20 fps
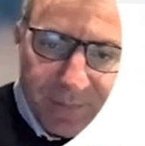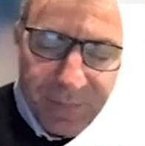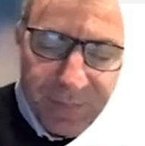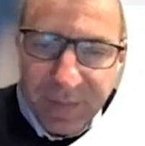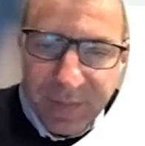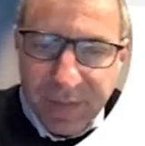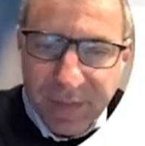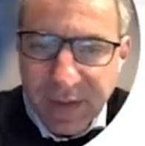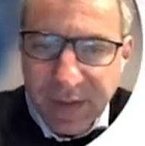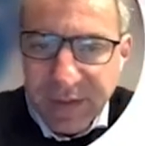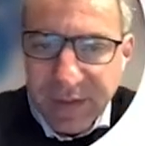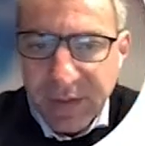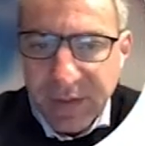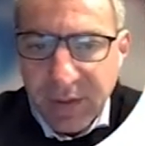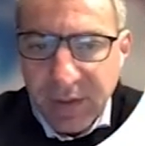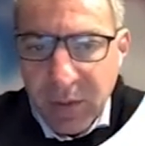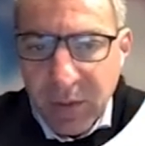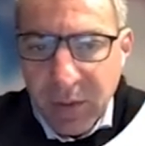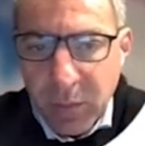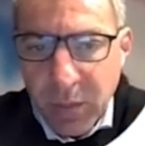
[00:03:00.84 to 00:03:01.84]
that you are
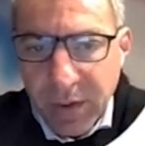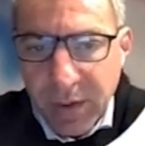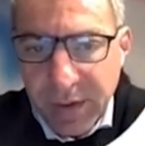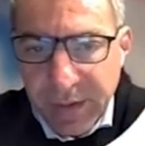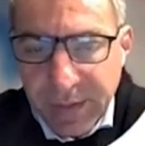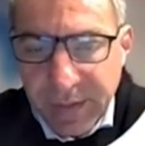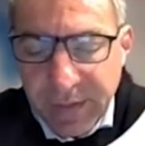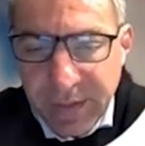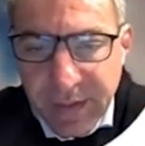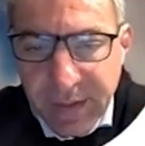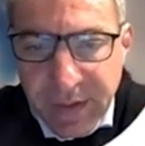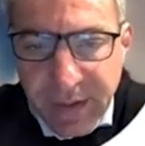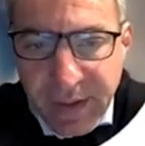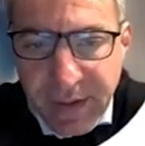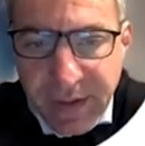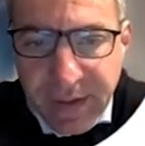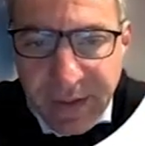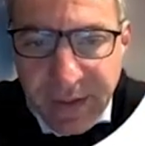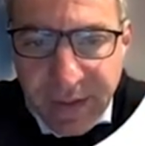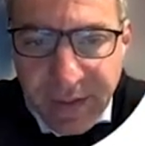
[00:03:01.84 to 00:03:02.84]
aware
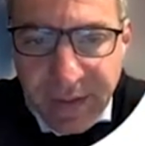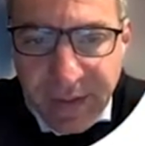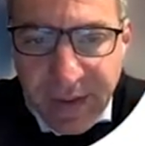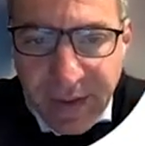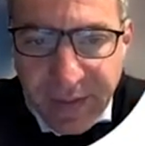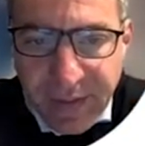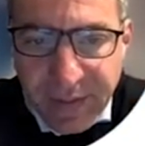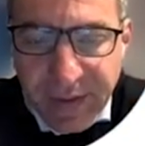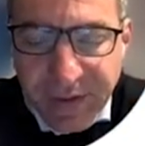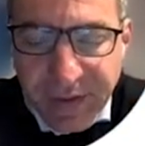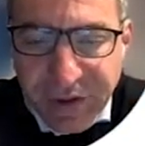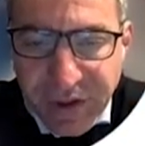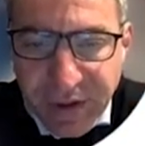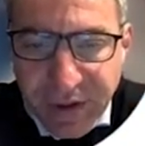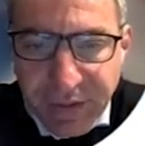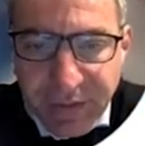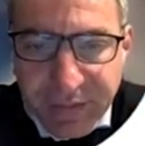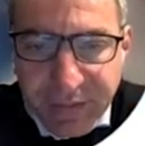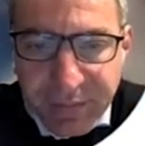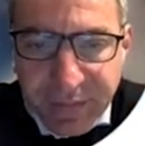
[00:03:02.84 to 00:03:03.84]
that the engineering
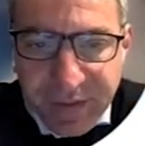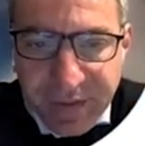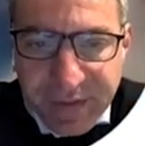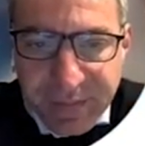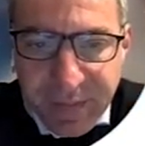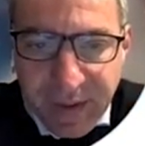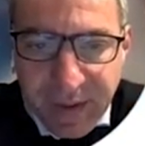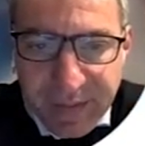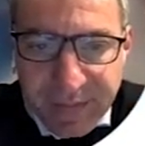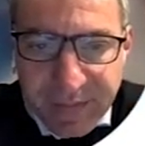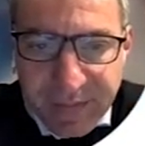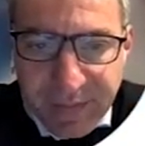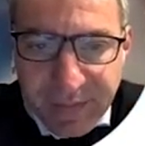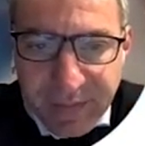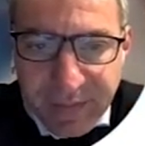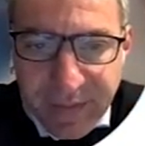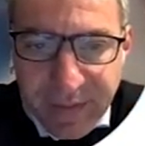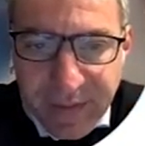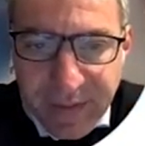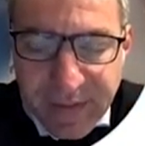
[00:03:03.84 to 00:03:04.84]
perspective
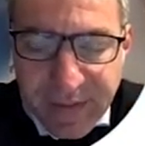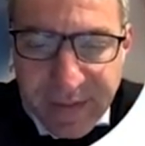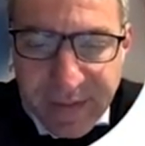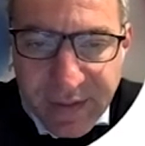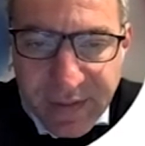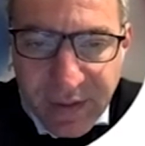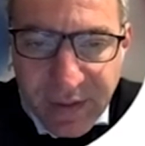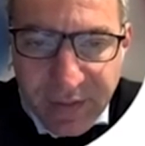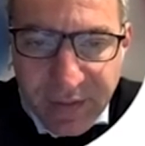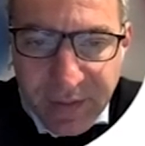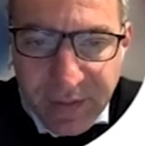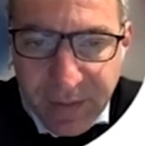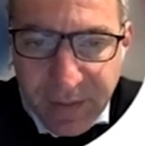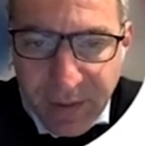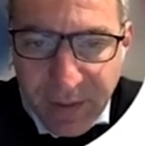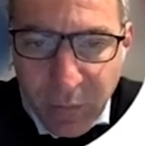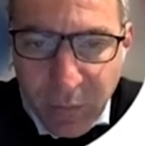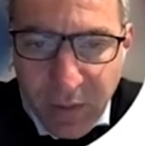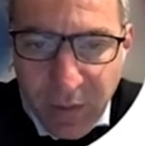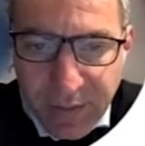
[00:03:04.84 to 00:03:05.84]
is not the main
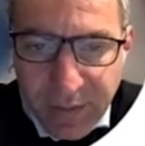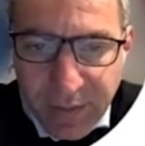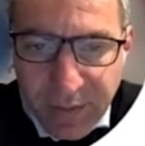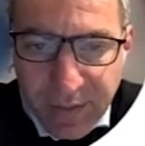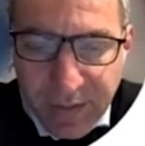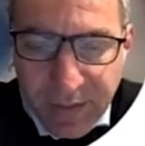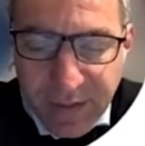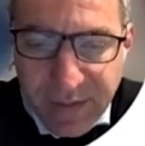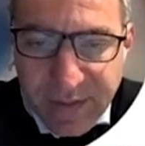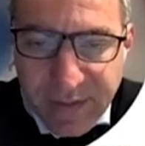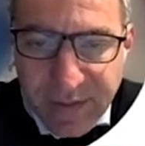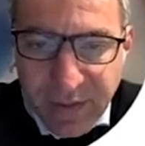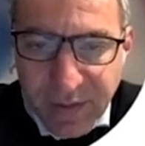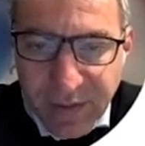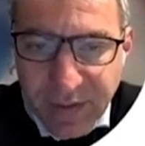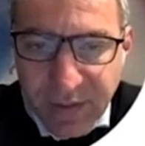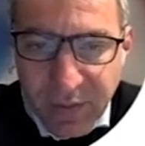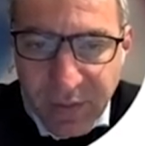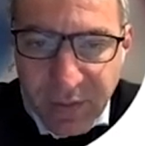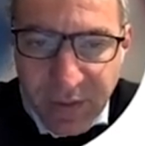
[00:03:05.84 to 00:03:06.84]
one, is not the
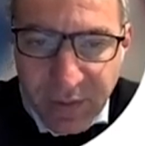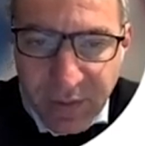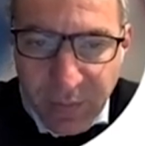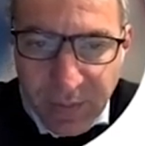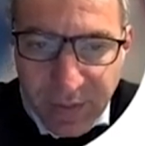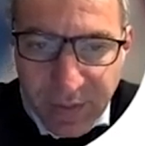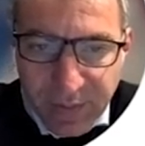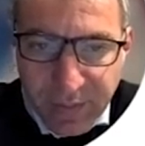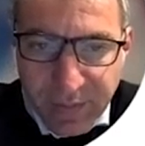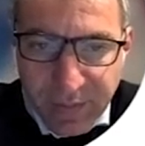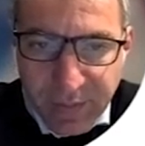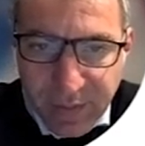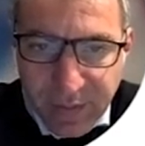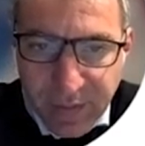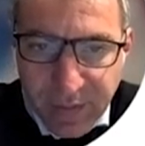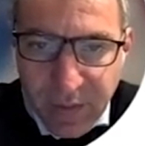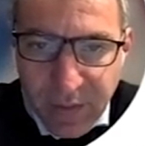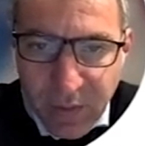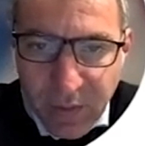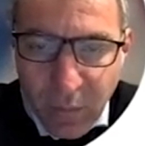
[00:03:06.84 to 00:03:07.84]
only one.
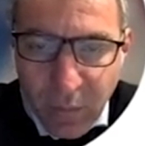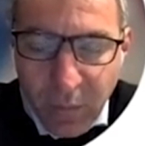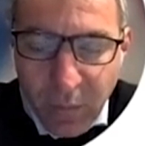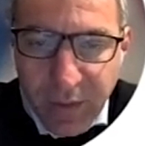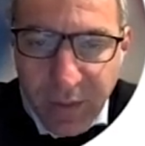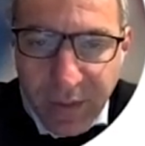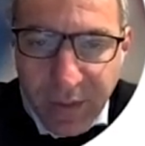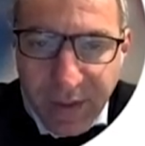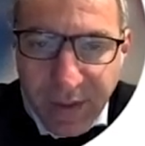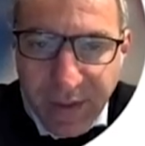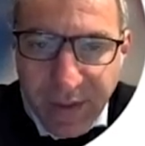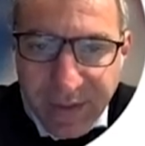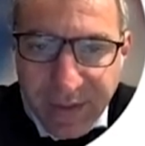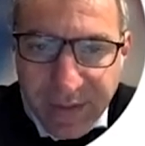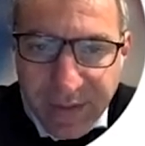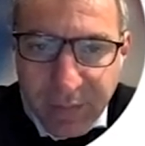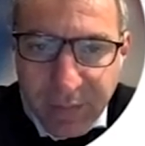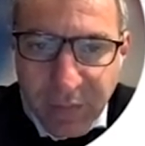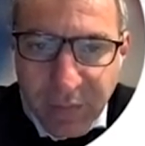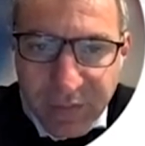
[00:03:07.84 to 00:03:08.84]
We need the
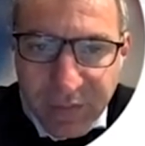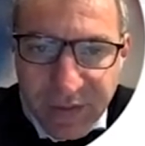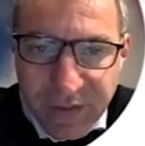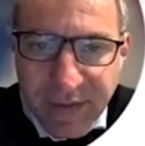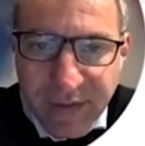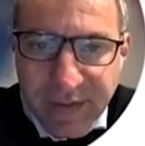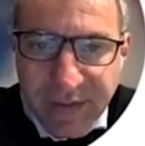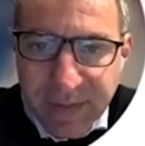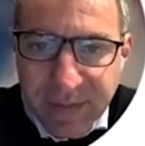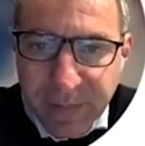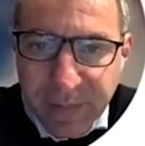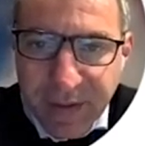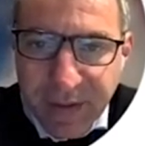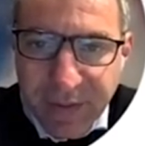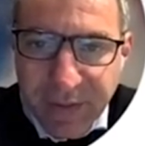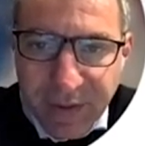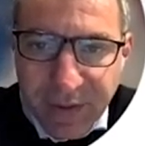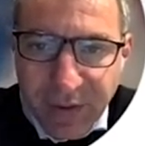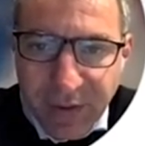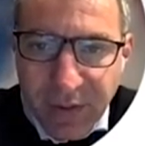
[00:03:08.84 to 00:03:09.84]
multidisciplinary
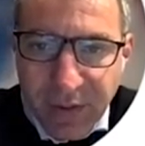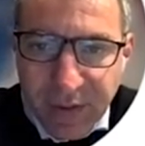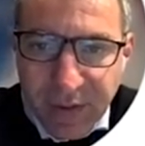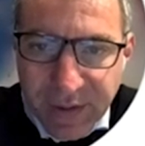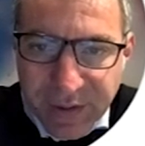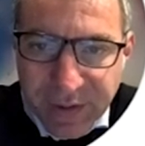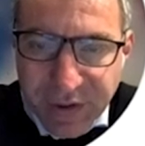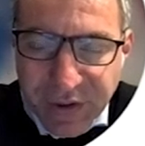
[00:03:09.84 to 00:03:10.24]
knowledge.